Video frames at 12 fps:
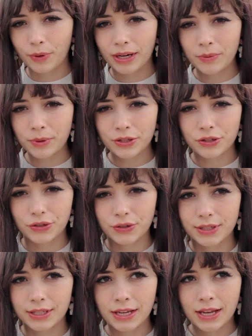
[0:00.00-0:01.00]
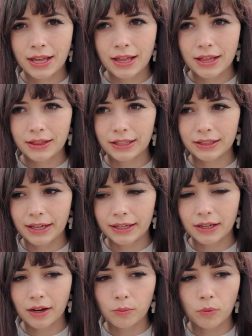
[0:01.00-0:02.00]
when I wear shoes that
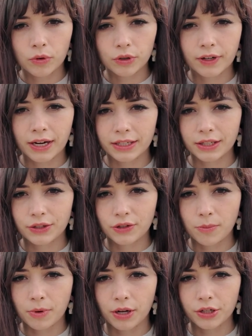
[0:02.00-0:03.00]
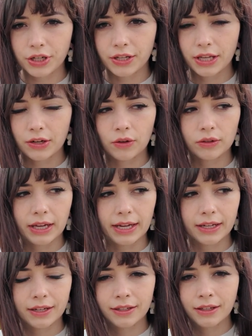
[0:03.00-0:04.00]
like I walk around in so much, and they're not
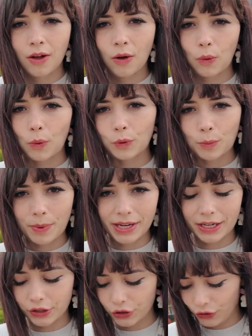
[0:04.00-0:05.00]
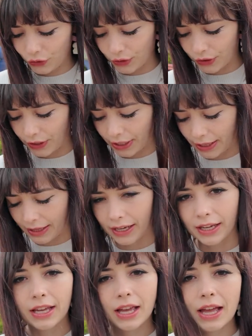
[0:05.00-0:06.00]
like orthopedic shoes or
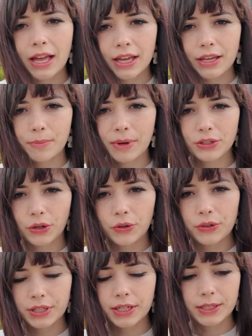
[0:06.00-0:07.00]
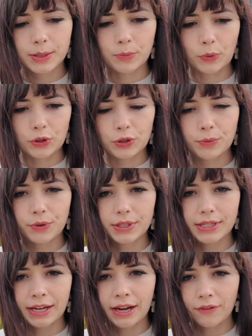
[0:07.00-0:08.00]
anything. My toes get smushed
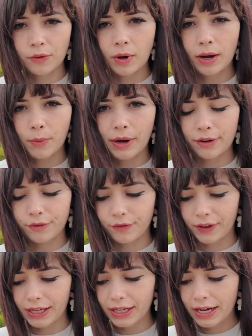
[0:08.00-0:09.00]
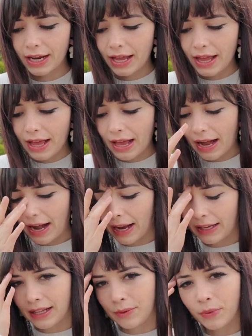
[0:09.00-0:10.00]
because I have quite wide feet,
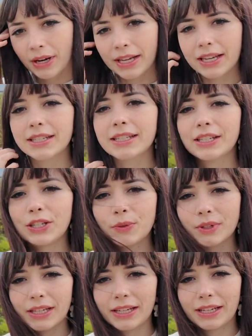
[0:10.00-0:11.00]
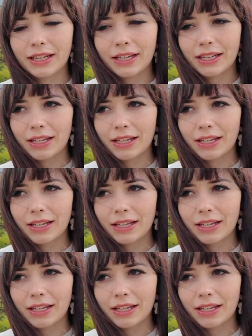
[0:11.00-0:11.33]
and then when I continuously